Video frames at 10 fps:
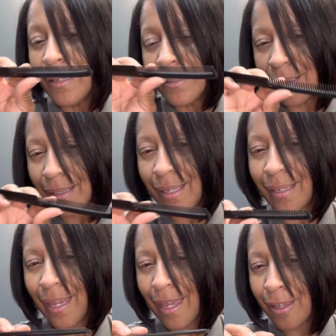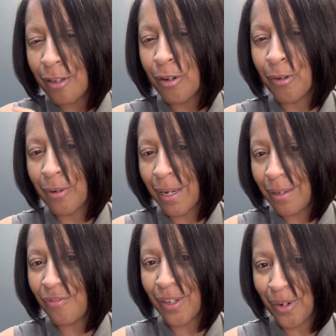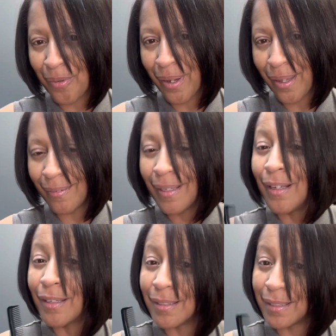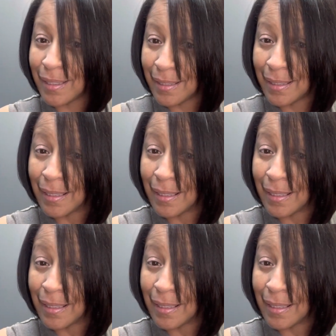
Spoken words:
to get a great finger wave. See,